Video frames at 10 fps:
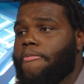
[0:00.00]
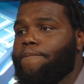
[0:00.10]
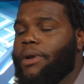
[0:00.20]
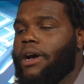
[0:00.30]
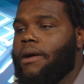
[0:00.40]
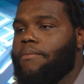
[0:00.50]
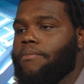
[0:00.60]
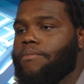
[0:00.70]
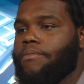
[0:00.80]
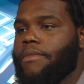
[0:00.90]
but um,
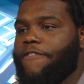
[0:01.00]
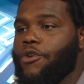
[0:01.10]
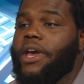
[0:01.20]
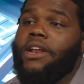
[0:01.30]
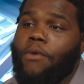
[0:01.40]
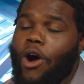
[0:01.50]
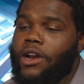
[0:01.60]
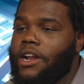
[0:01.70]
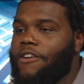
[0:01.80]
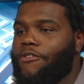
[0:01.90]
if you hit them hard
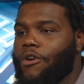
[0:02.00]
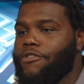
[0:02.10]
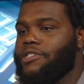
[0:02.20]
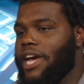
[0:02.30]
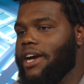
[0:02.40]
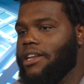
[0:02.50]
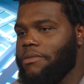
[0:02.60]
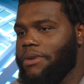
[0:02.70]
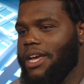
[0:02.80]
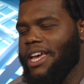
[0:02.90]
enough or if you tackle
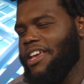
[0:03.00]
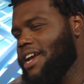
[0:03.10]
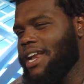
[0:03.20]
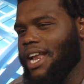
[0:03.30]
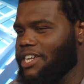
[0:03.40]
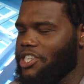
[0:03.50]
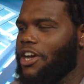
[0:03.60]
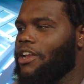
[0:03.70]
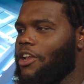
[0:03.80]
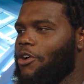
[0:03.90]
them, he kind of like
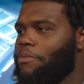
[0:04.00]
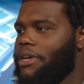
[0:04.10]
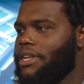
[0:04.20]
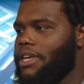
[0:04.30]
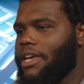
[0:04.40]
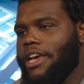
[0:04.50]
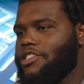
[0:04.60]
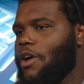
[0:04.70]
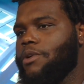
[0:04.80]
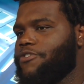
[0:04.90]
chuckle a little bit.
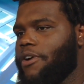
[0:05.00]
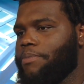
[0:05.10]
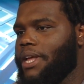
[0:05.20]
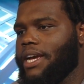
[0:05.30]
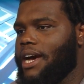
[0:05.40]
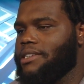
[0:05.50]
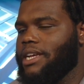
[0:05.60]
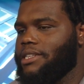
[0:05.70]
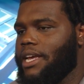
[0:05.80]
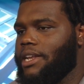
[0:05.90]
It's always fun playing guys
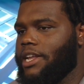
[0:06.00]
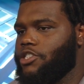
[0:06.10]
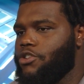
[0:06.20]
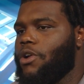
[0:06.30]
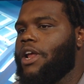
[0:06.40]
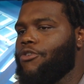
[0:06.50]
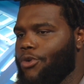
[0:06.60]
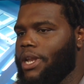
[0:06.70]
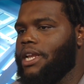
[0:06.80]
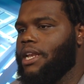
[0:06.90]
like that that you know they
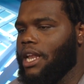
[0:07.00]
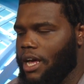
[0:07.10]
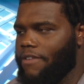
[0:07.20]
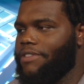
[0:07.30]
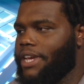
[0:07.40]
really love the